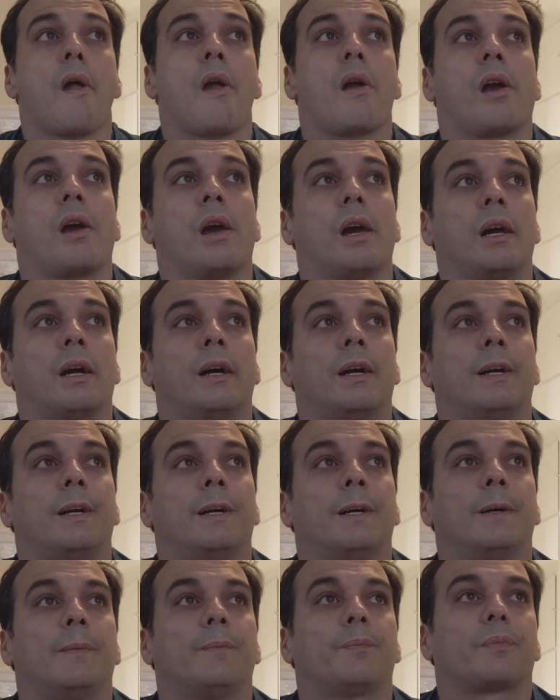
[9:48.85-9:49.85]

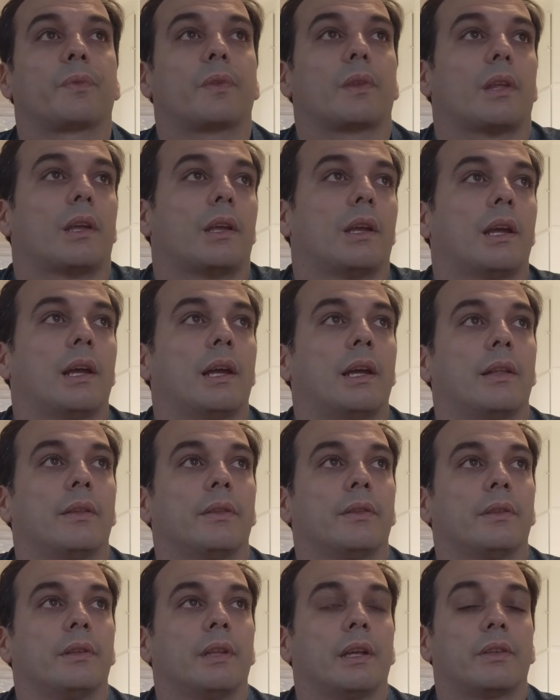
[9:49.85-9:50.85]

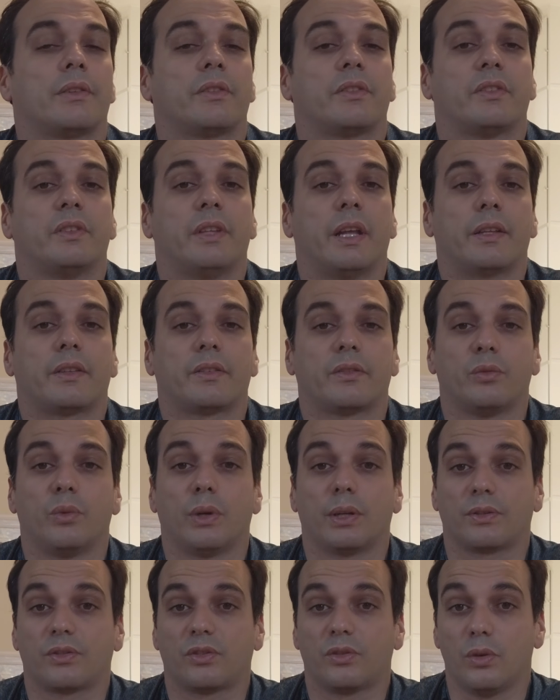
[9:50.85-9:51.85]
And that's
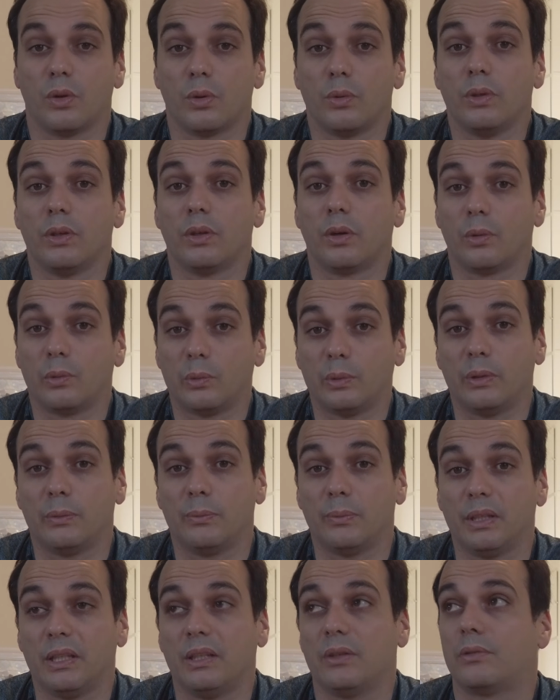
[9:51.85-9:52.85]
what's going on with
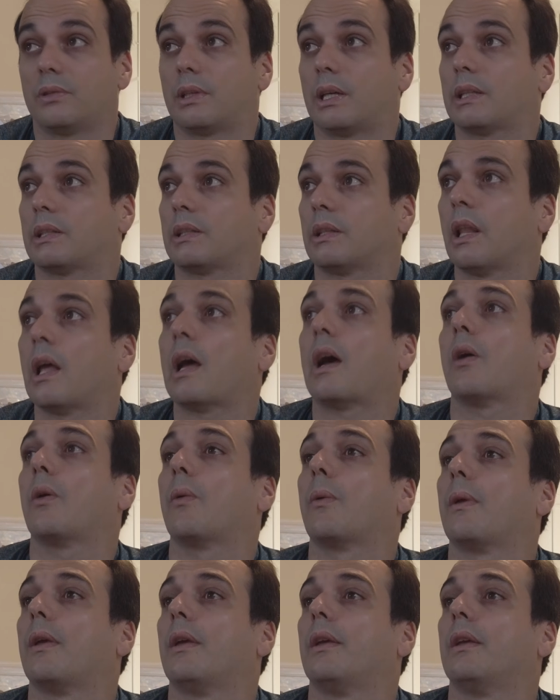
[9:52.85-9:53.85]
me right now.